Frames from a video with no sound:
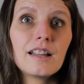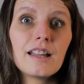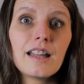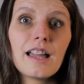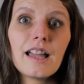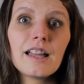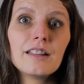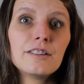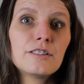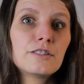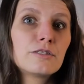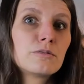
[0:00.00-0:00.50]

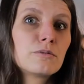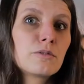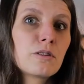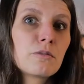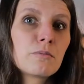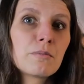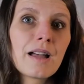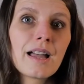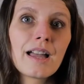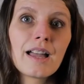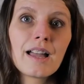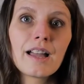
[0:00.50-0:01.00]
Andrew
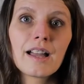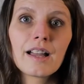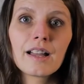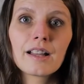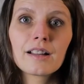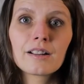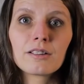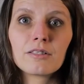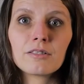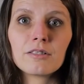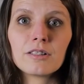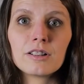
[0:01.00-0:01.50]

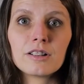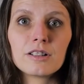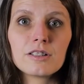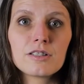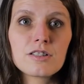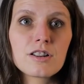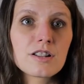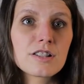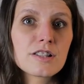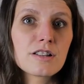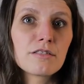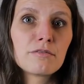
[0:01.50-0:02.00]
Wommack or
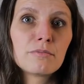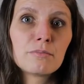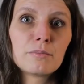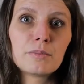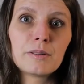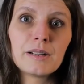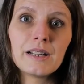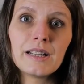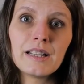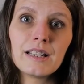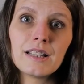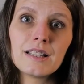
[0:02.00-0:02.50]
Joseph
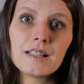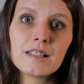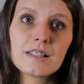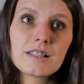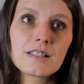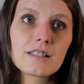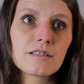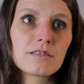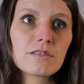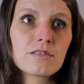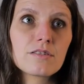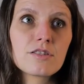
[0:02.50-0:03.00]

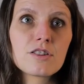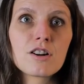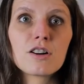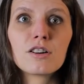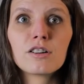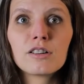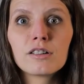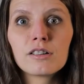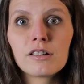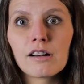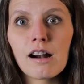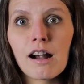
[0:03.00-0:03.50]
Prince or
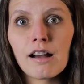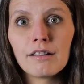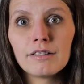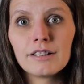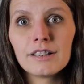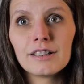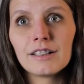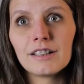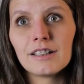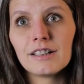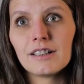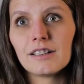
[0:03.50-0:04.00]
John
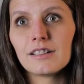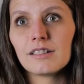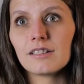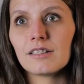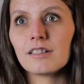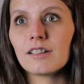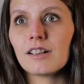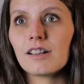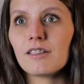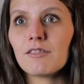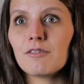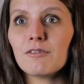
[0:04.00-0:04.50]
Crowder
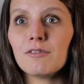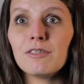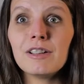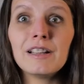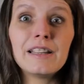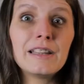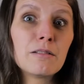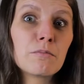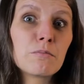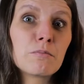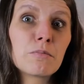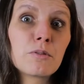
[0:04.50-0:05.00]
or
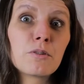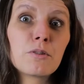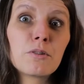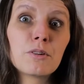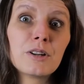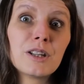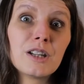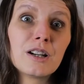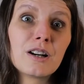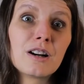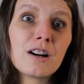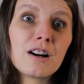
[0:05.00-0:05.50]
William Paul
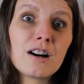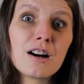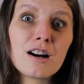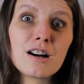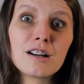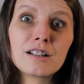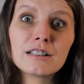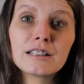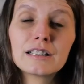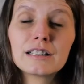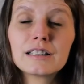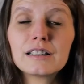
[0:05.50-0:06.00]

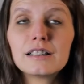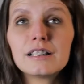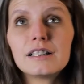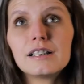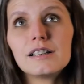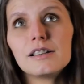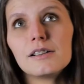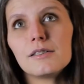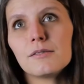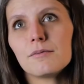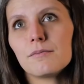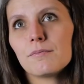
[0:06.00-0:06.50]
Young
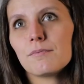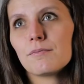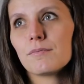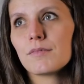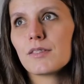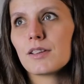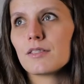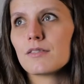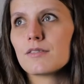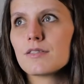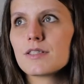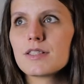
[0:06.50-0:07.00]

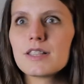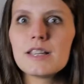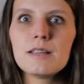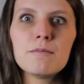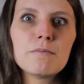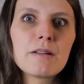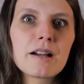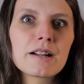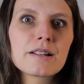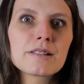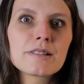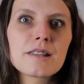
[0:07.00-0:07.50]
C.
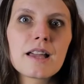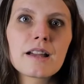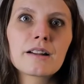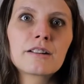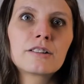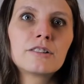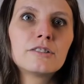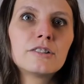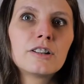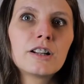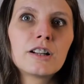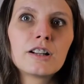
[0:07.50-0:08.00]
Baxter
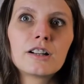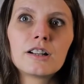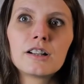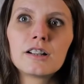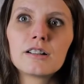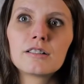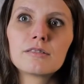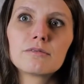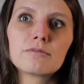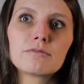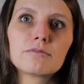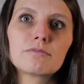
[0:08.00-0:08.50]

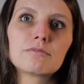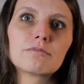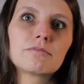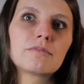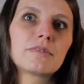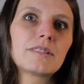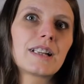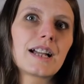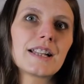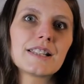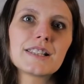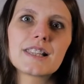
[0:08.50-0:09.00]
Kruger,
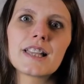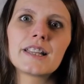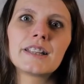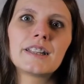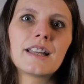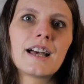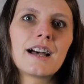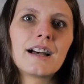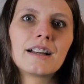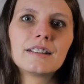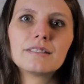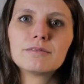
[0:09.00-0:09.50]
guys like
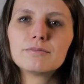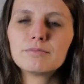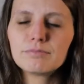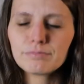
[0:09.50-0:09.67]
that.